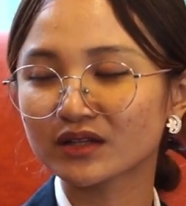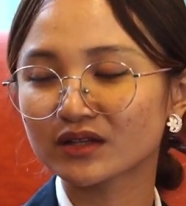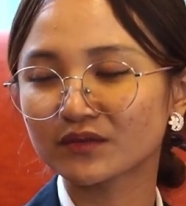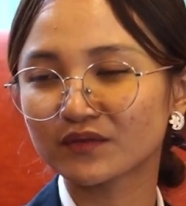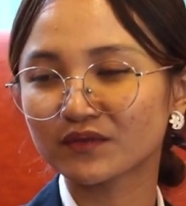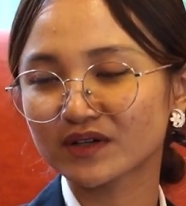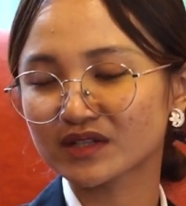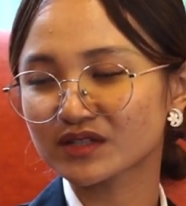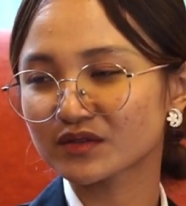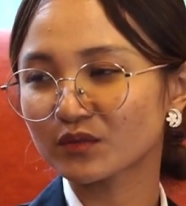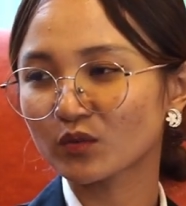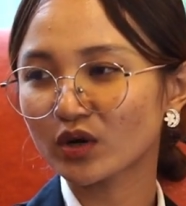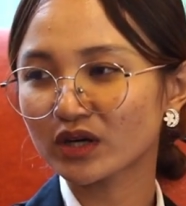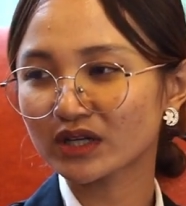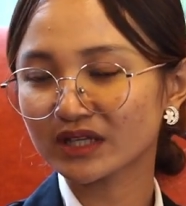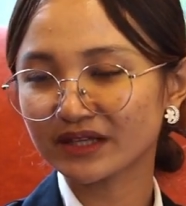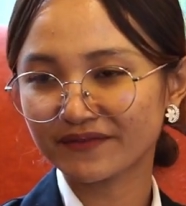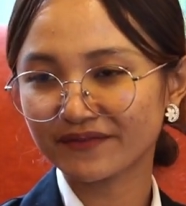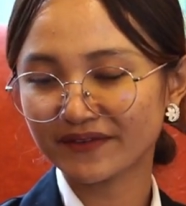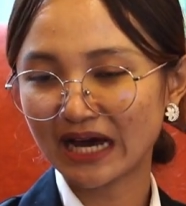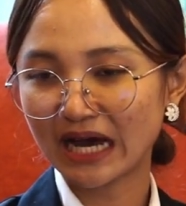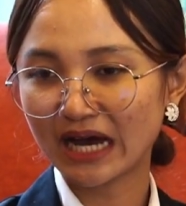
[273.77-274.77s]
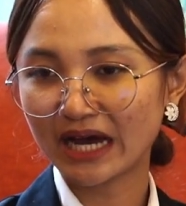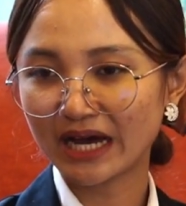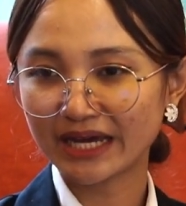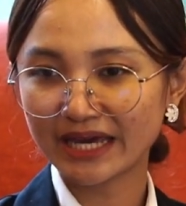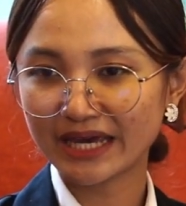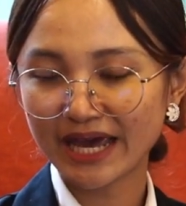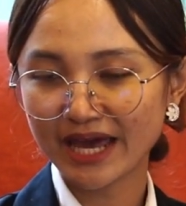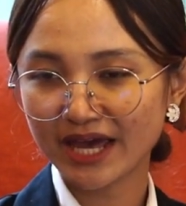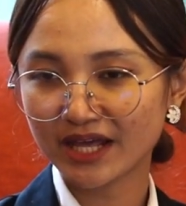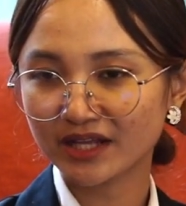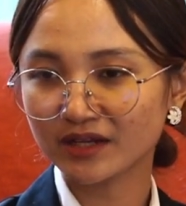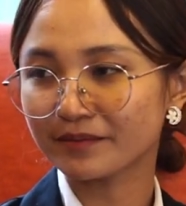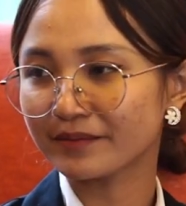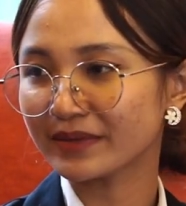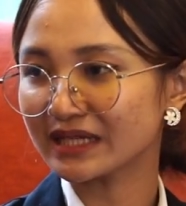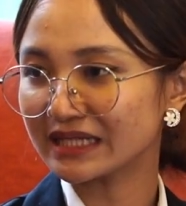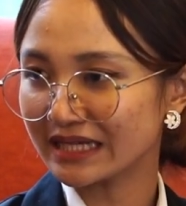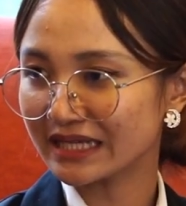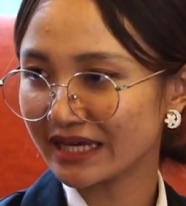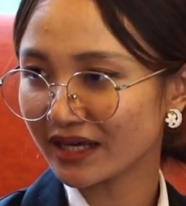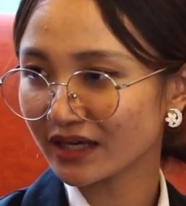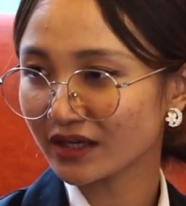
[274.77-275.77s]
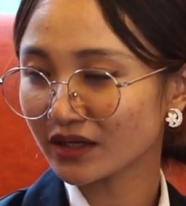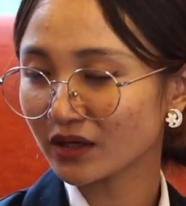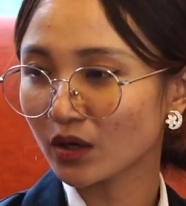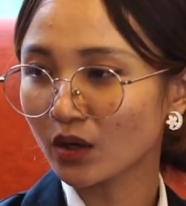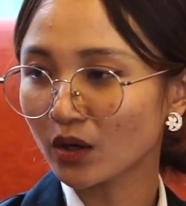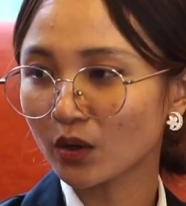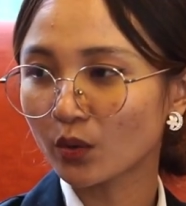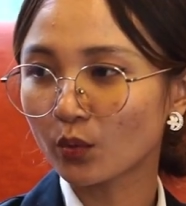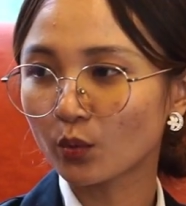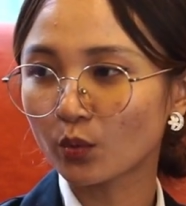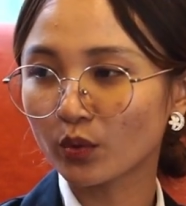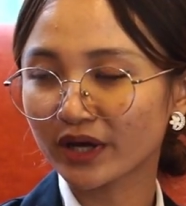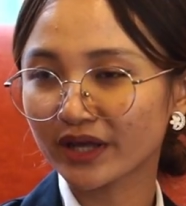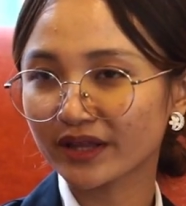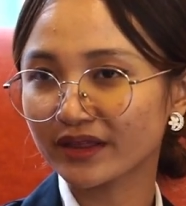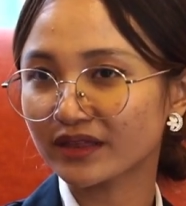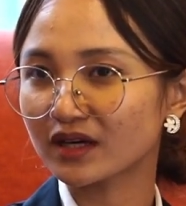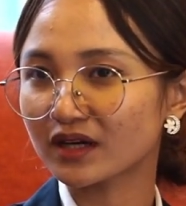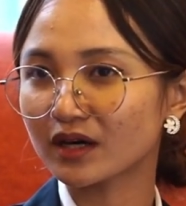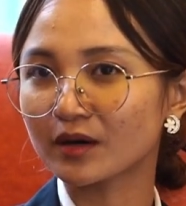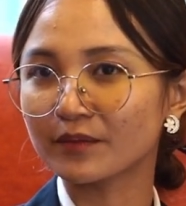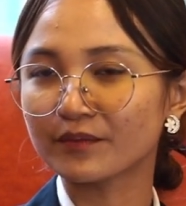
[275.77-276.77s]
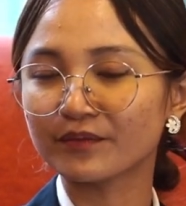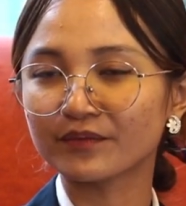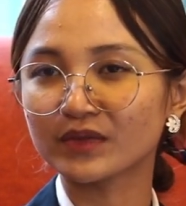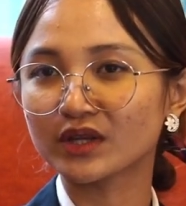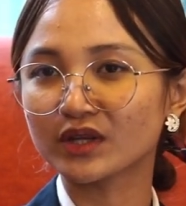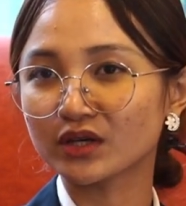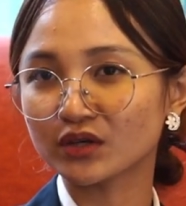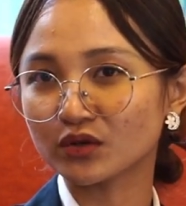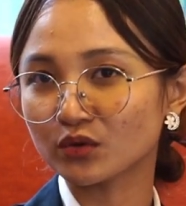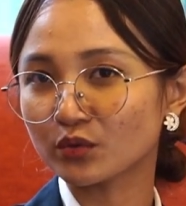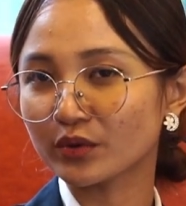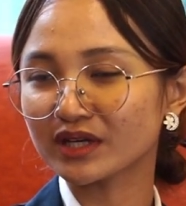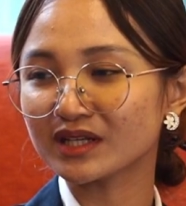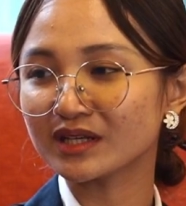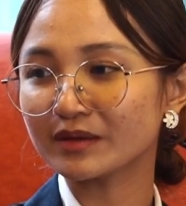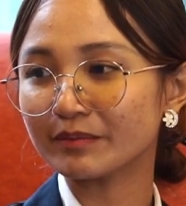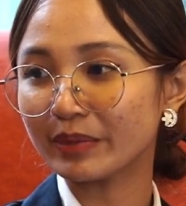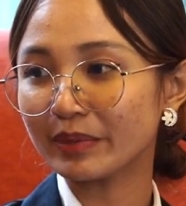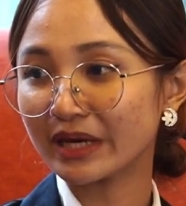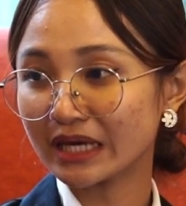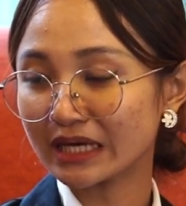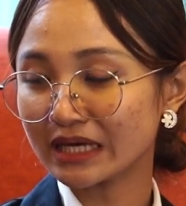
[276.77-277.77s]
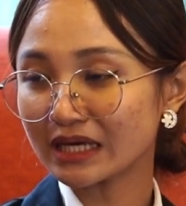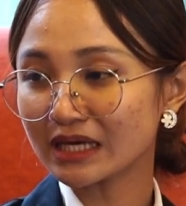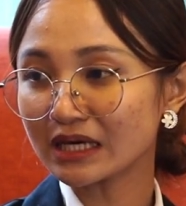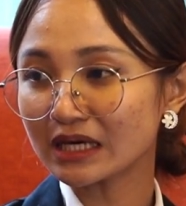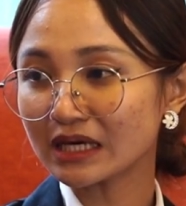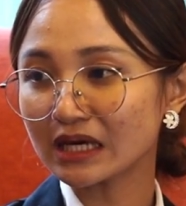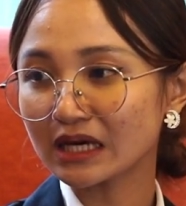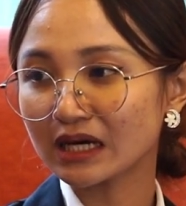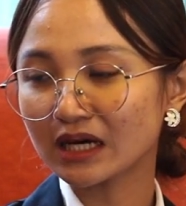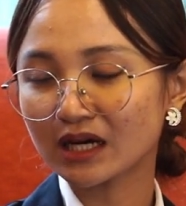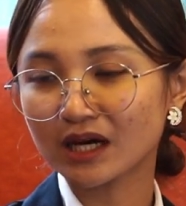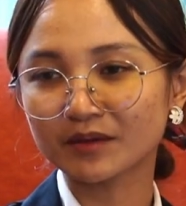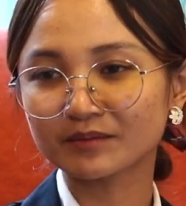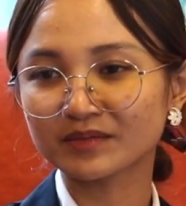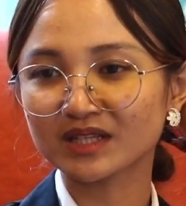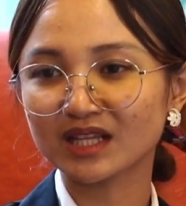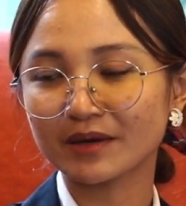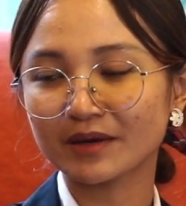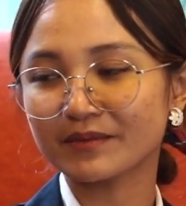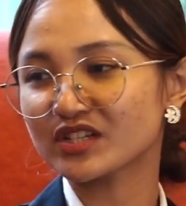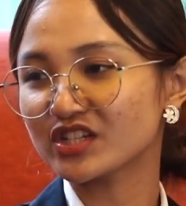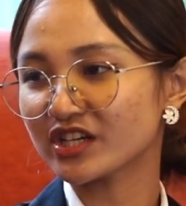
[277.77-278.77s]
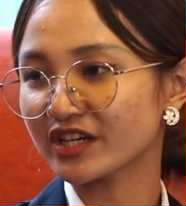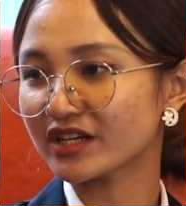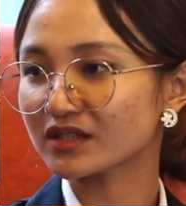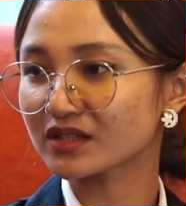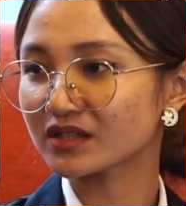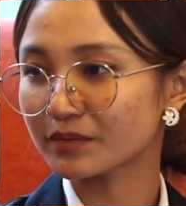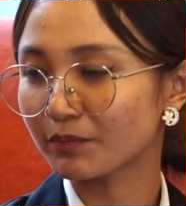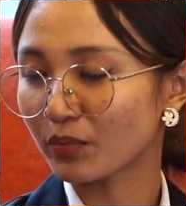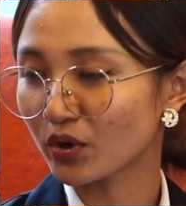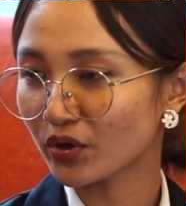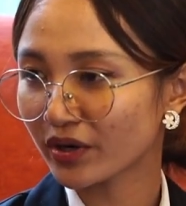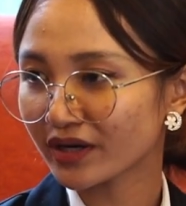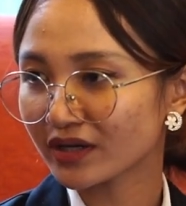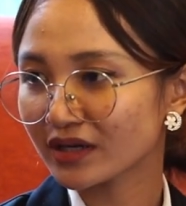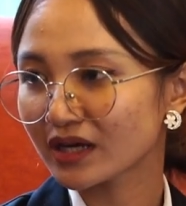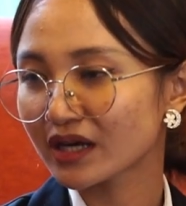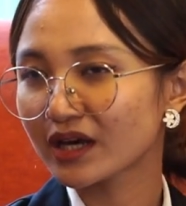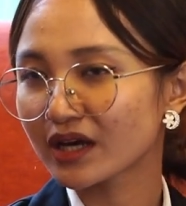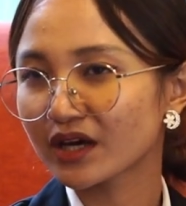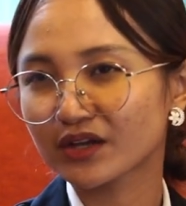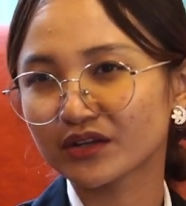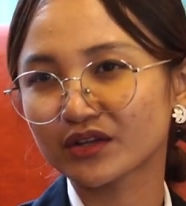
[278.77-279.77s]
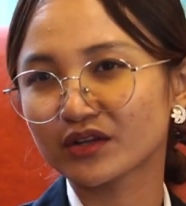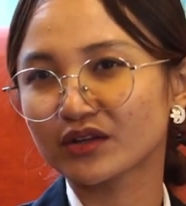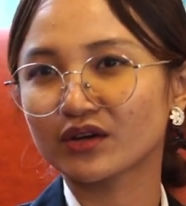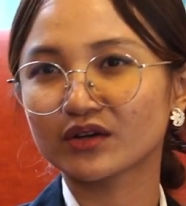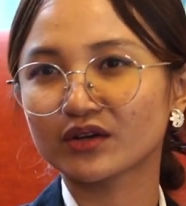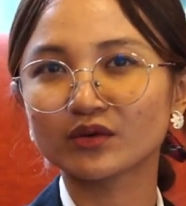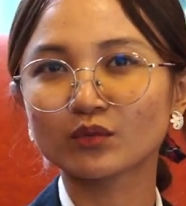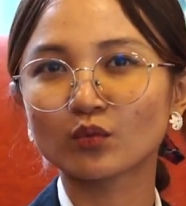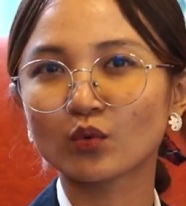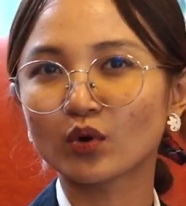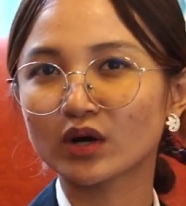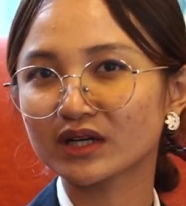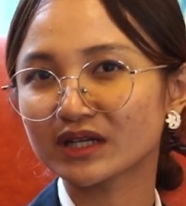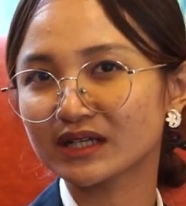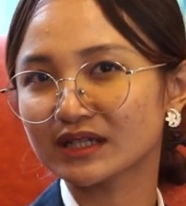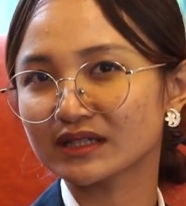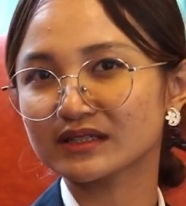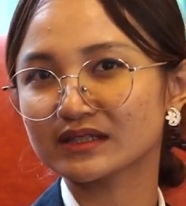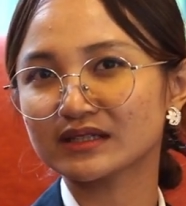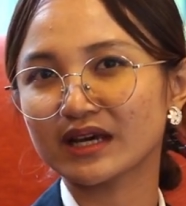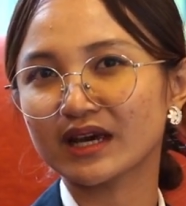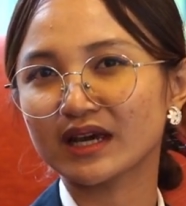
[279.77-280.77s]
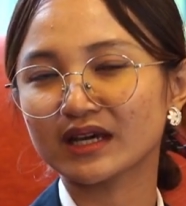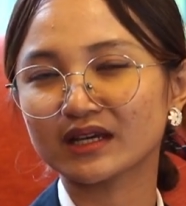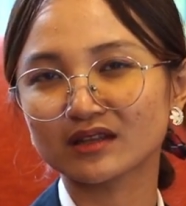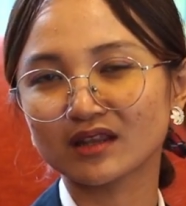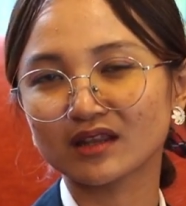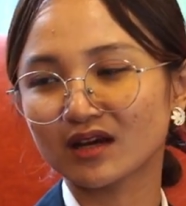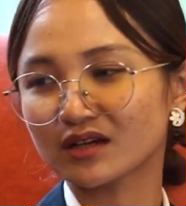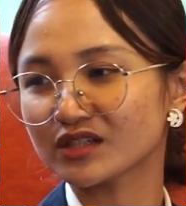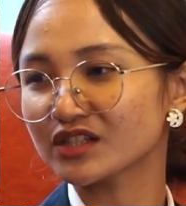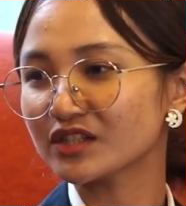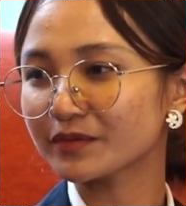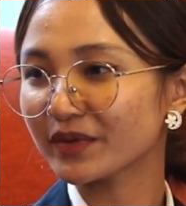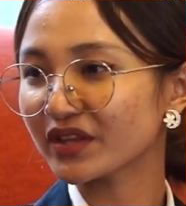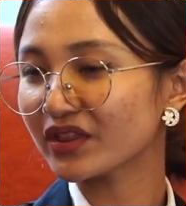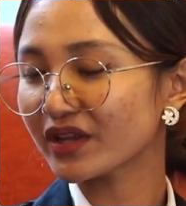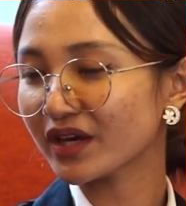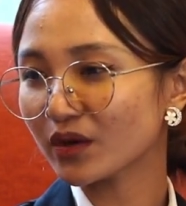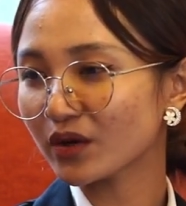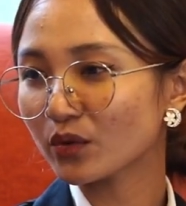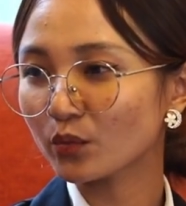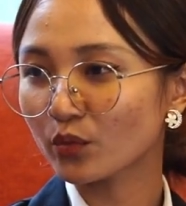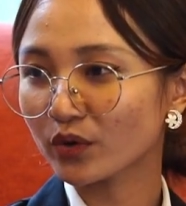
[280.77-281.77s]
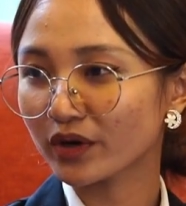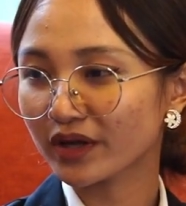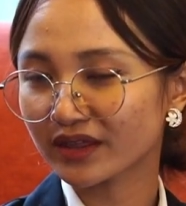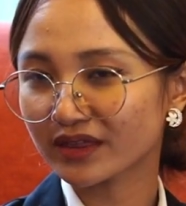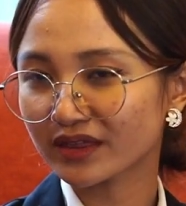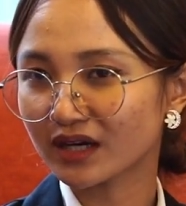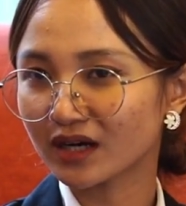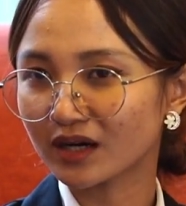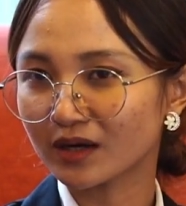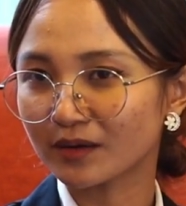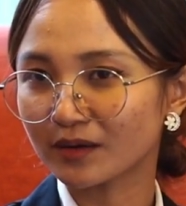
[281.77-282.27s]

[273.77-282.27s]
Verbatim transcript: The first one is I had a meeting with the UNDP climate change expert, and another one is a lunch meeting with